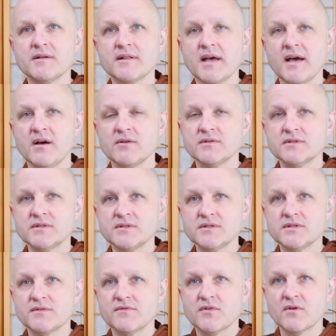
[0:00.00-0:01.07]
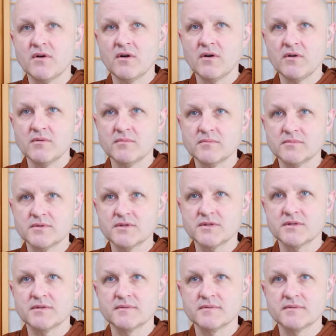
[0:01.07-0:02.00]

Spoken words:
the houses for alms.